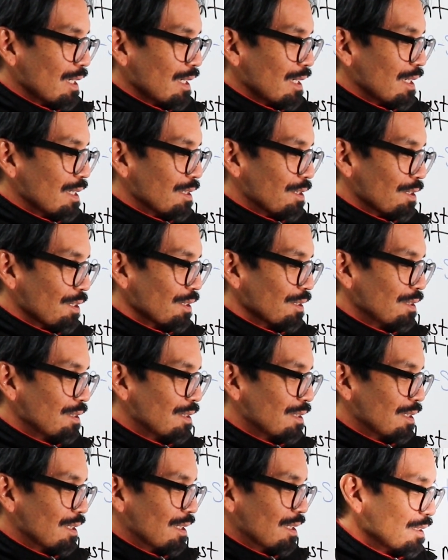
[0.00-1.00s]
is
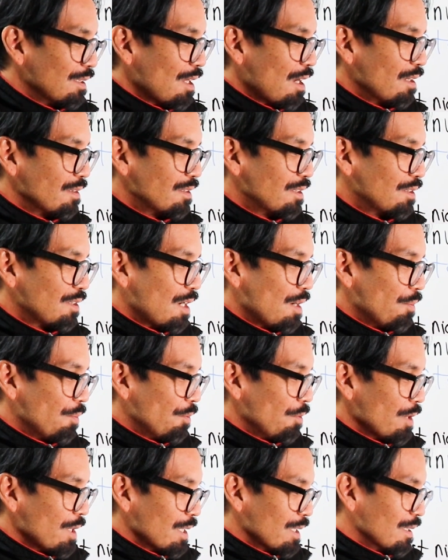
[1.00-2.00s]
just non-stop
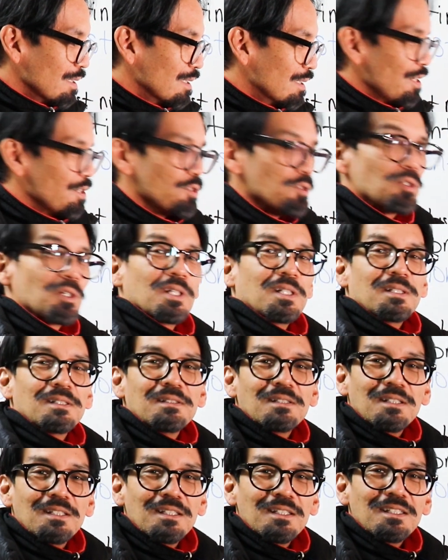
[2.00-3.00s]
rain, as you can
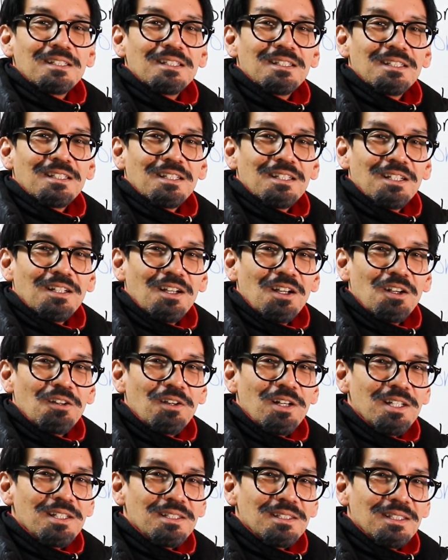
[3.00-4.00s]
see.
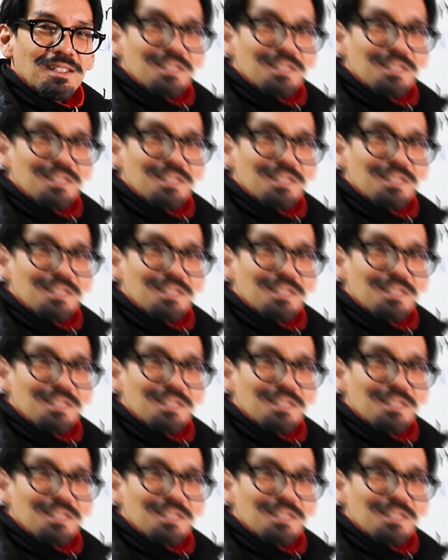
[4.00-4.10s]
Alright?